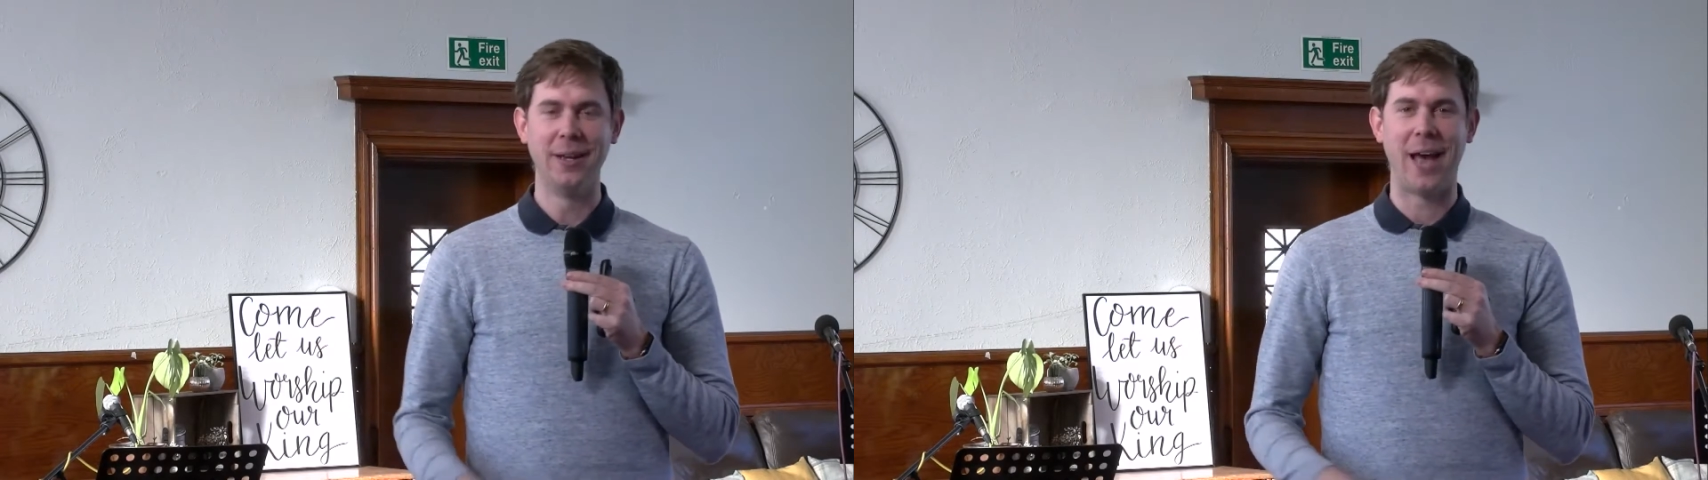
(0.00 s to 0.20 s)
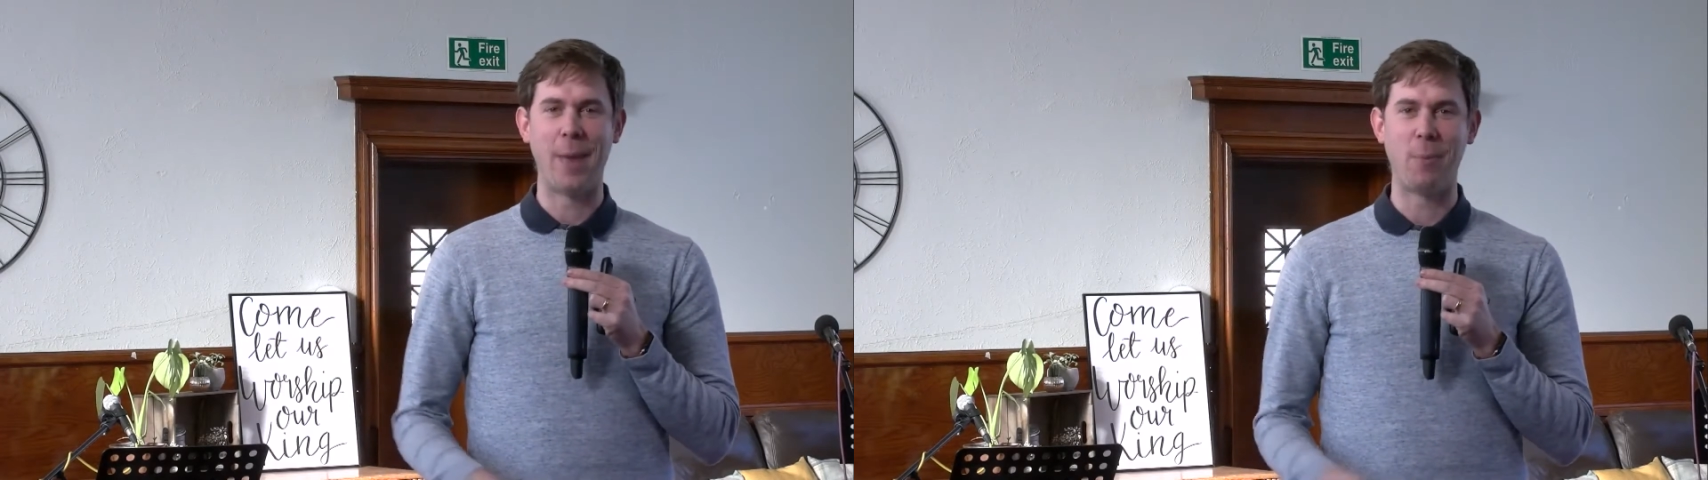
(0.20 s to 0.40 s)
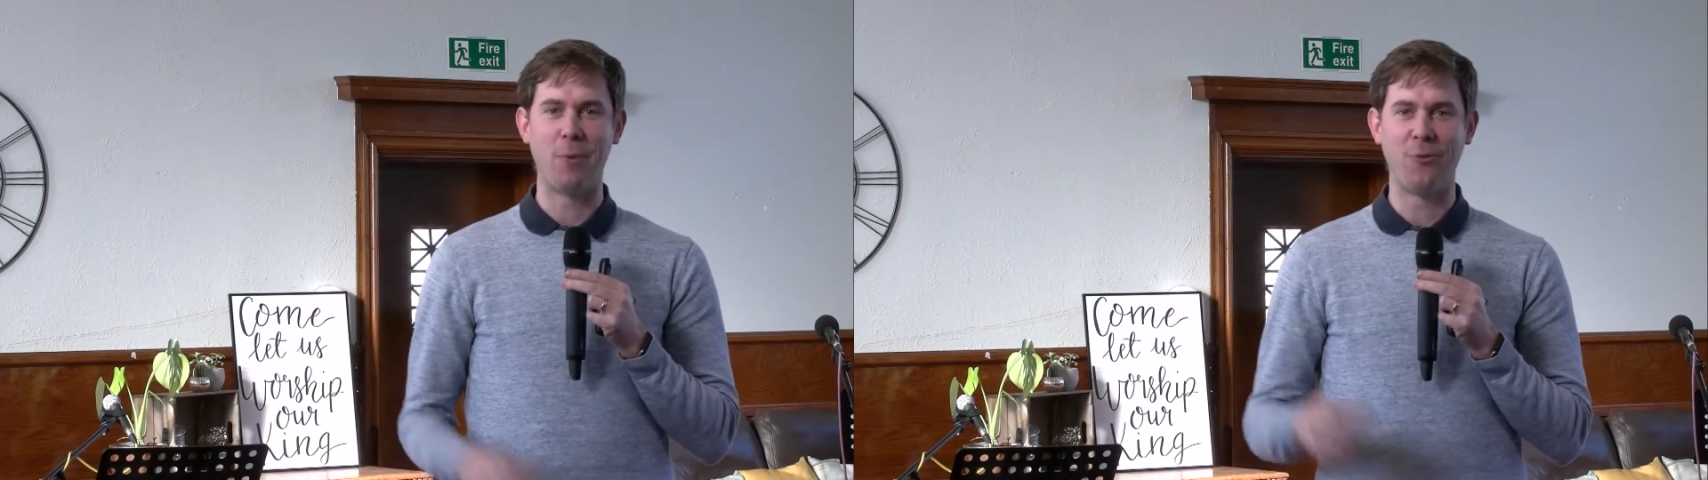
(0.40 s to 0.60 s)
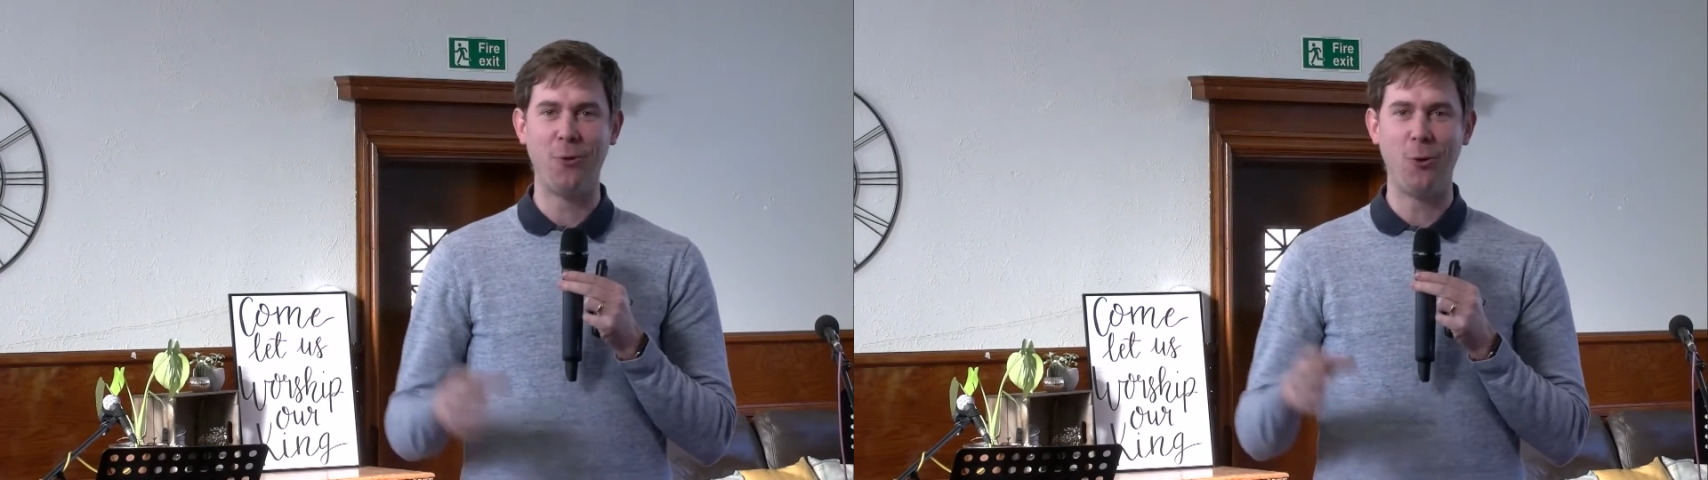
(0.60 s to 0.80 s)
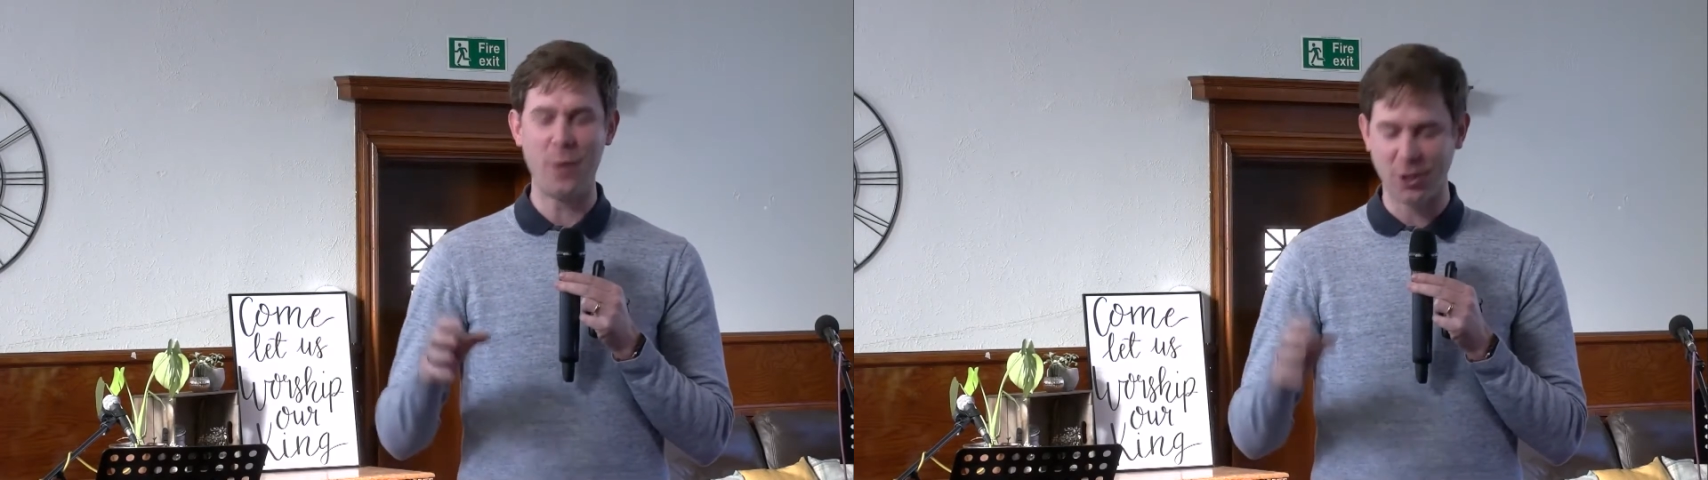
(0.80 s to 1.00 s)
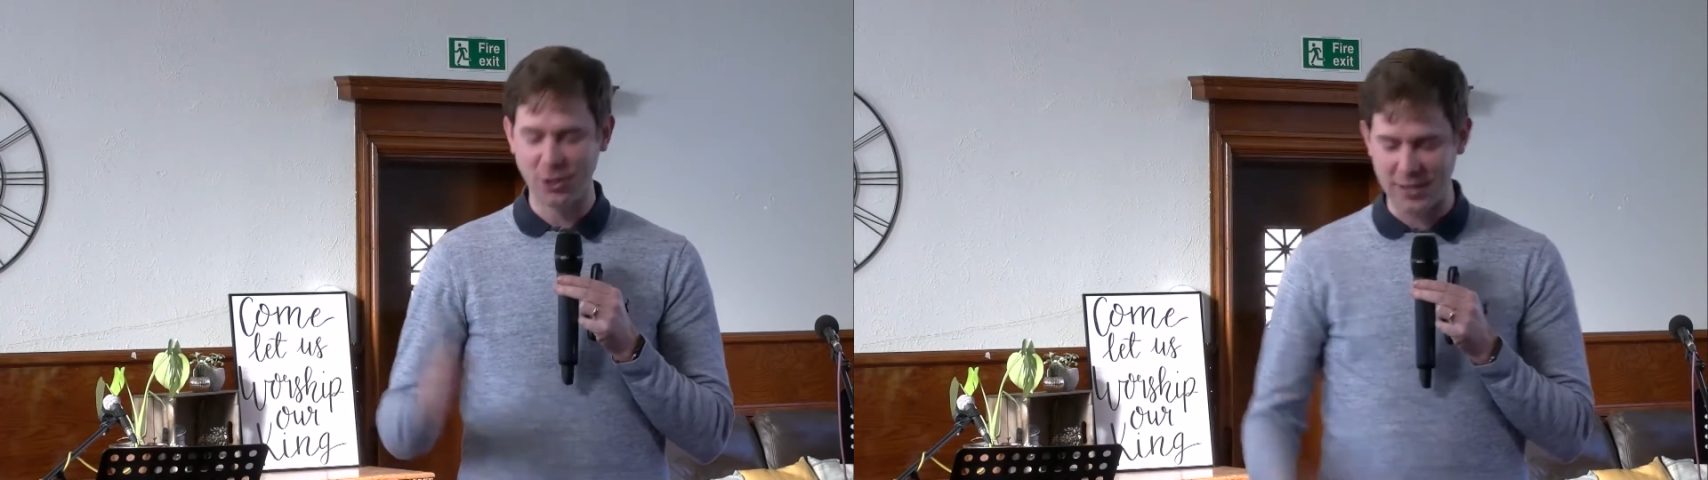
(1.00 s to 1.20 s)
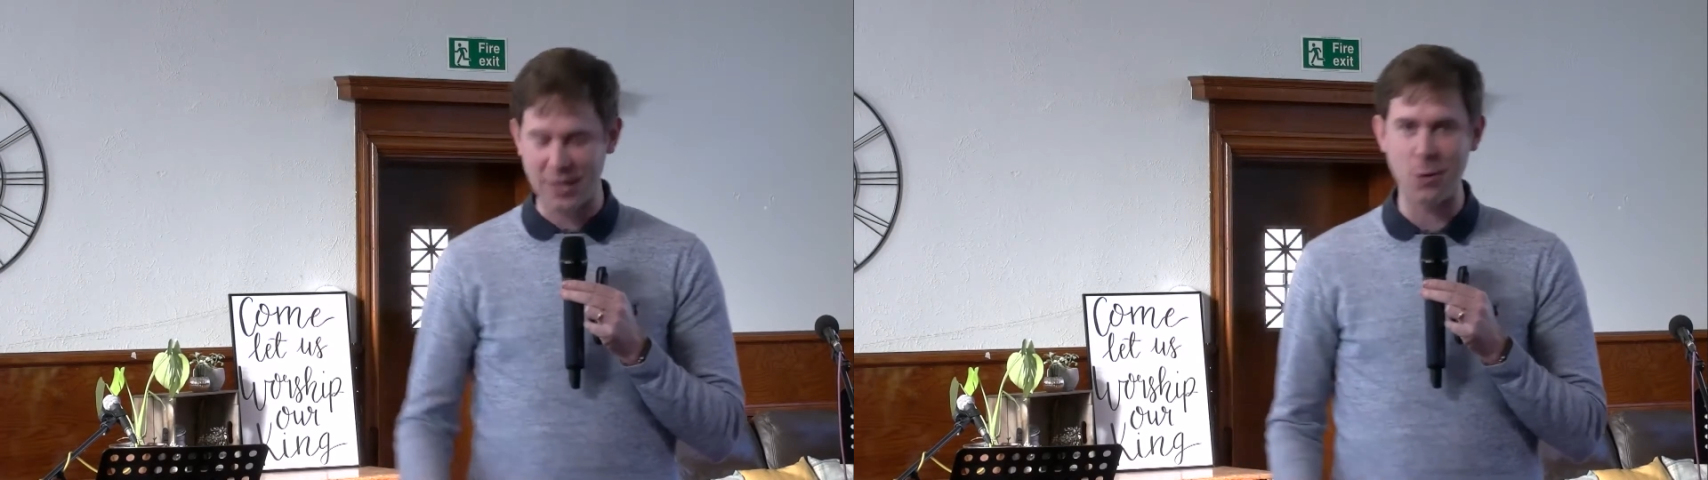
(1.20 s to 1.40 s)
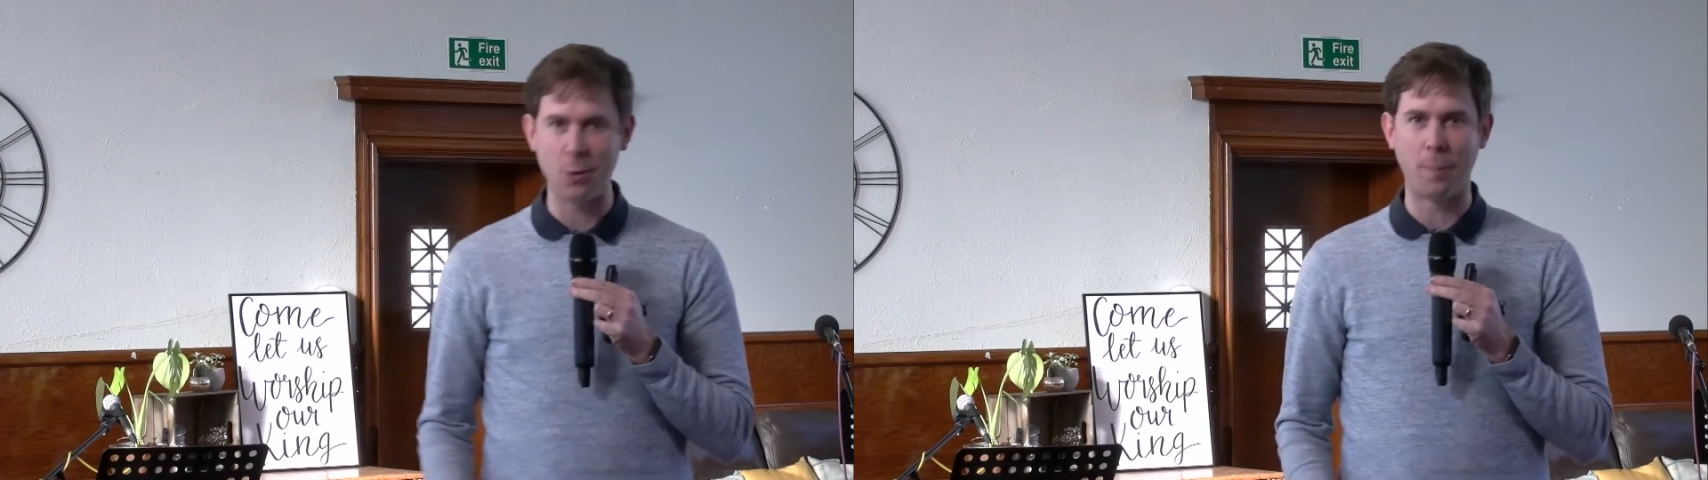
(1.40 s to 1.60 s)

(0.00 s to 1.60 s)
But before we continue,